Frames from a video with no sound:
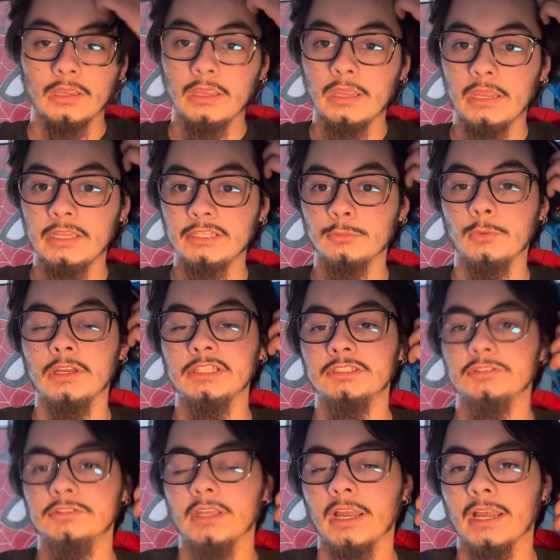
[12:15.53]
Anyways,
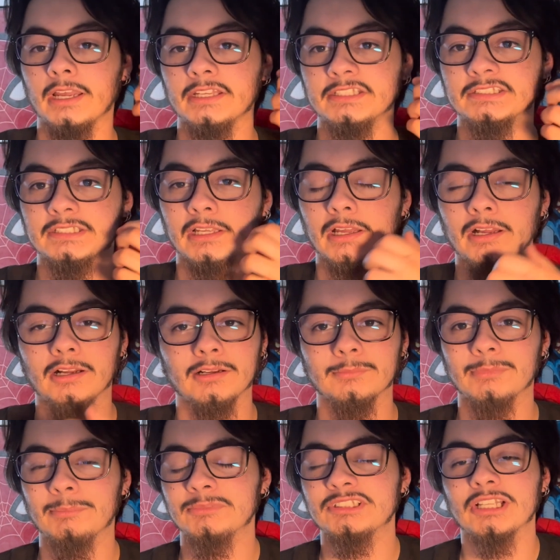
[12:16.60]
you guys,
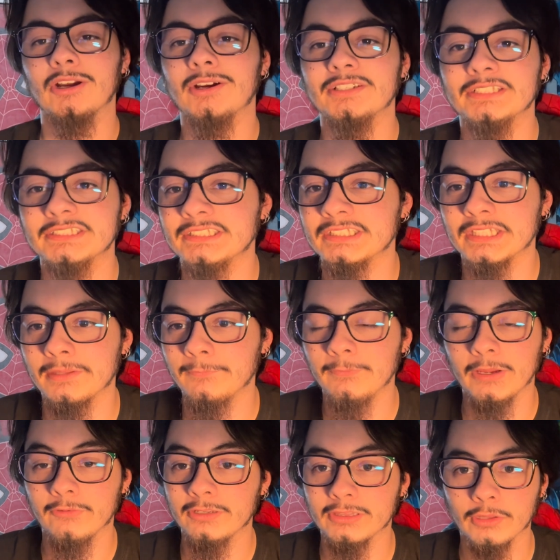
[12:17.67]
I'm sorry this is a
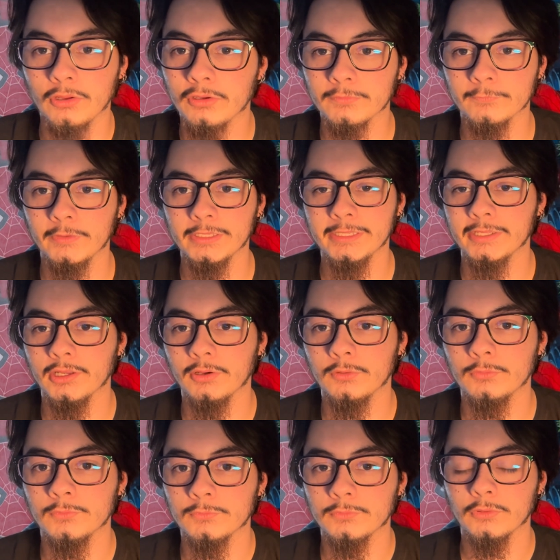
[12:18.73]
very long
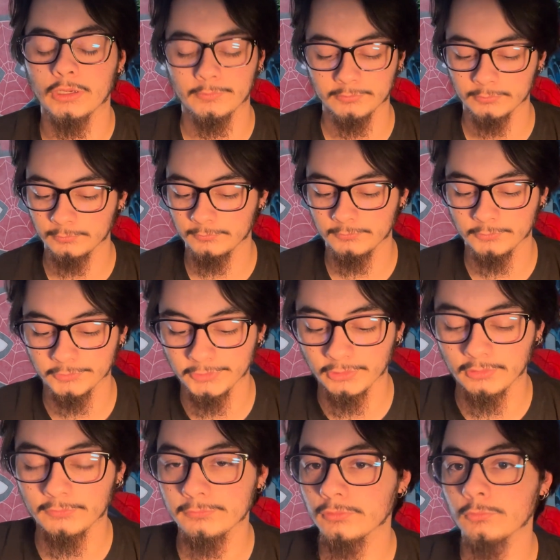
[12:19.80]
video for
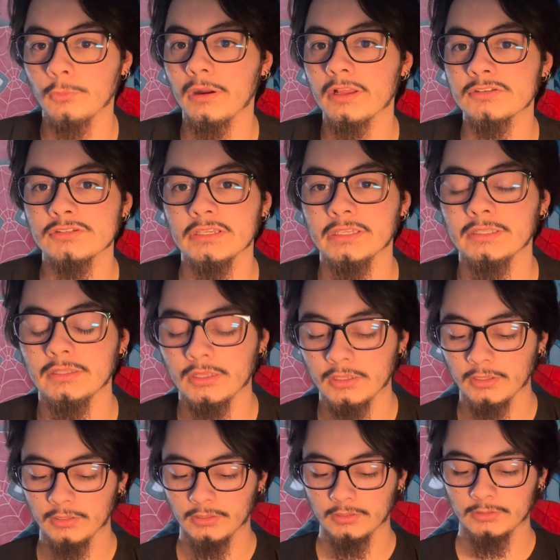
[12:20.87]
y'all for watching,
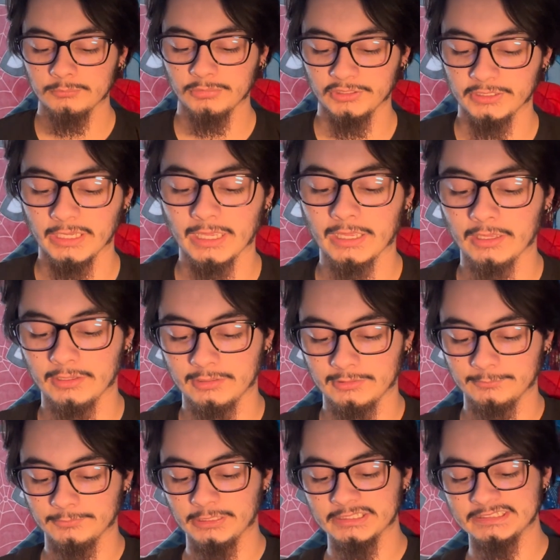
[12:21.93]
but yeah,
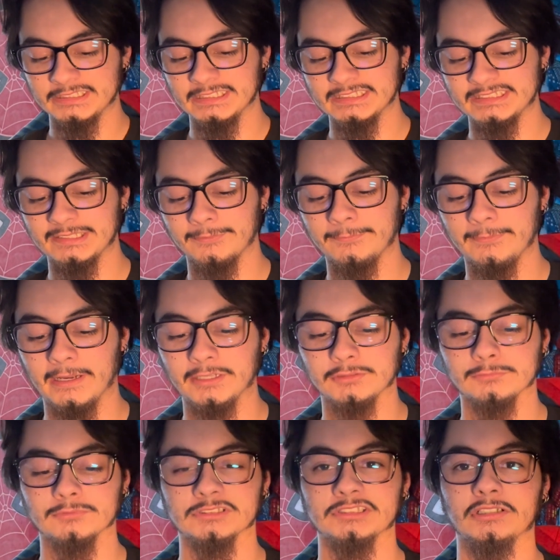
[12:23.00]
this is the
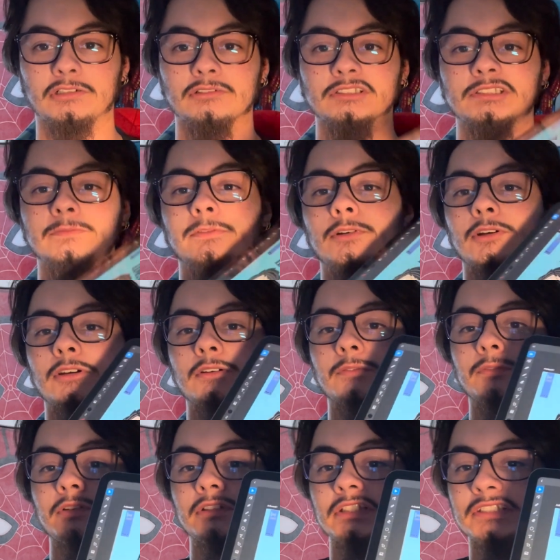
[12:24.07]
final results for
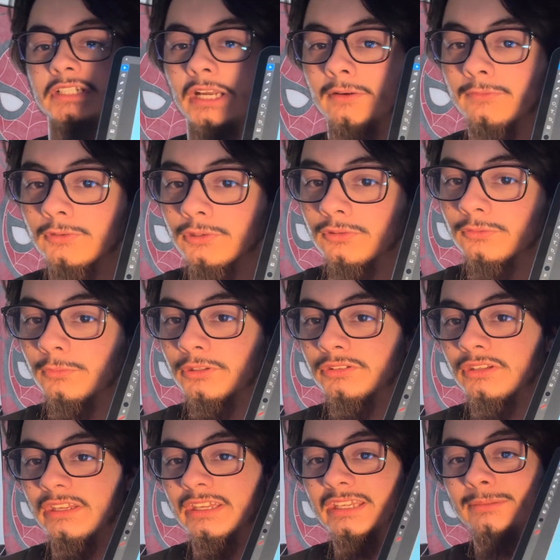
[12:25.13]
this cover,
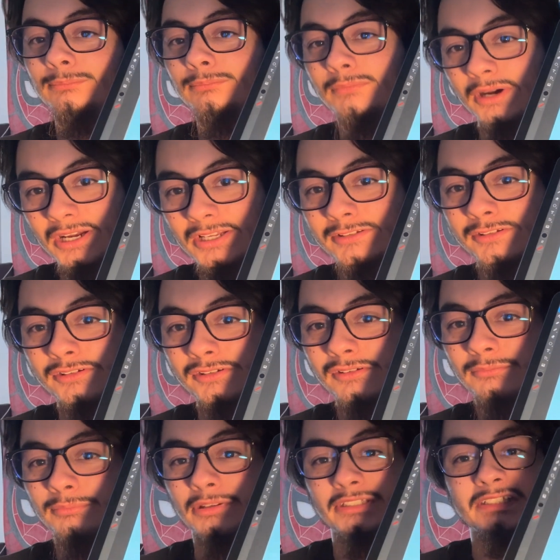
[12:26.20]
which ain't much,
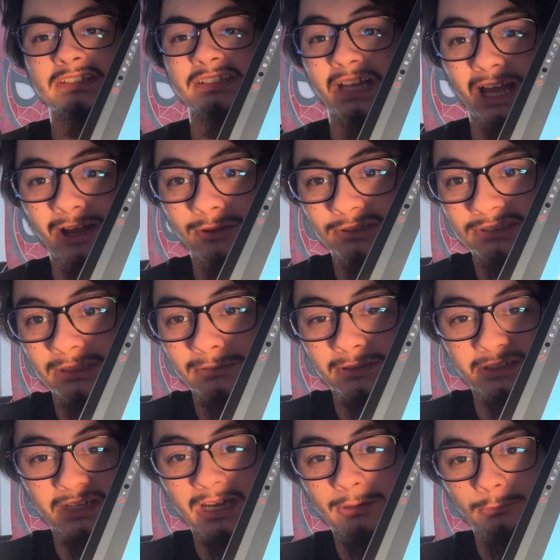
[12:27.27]
but this is how
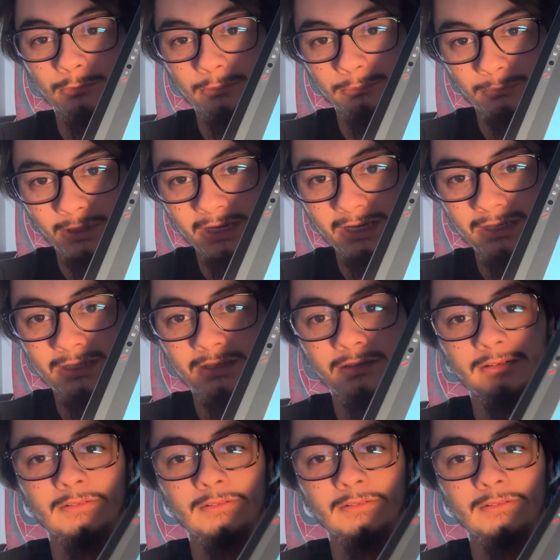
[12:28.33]
something that I would make.